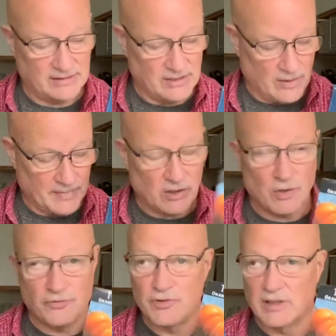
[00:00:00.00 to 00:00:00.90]
So I'm going to go
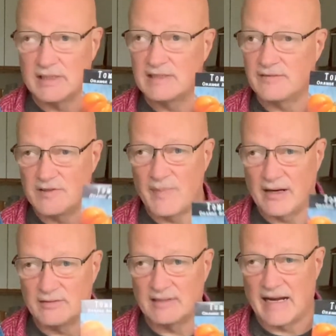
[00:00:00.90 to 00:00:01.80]
through the list of
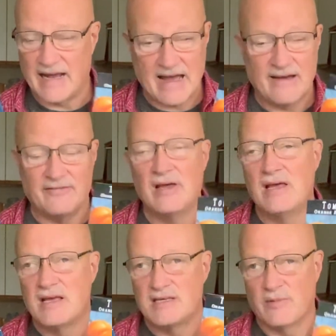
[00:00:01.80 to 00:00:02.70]
tomatoes that I have,
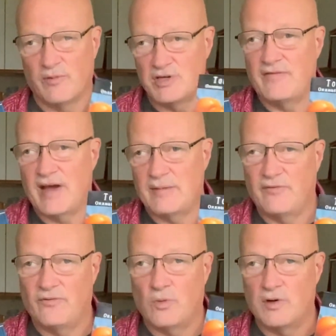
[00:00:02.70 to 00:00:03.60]
some of which I've had
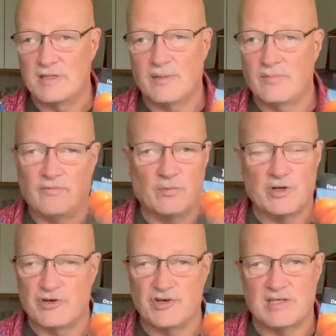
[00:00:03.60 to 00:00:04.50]
before, some of
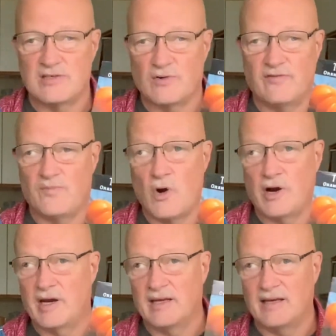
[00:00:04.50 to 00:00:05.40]
which are just sort of
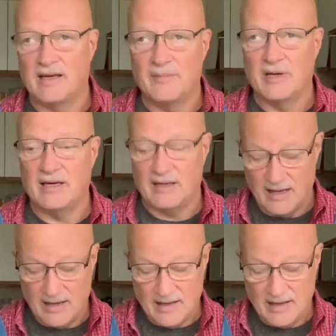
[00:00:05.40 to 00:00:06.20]
marketing gimmicky.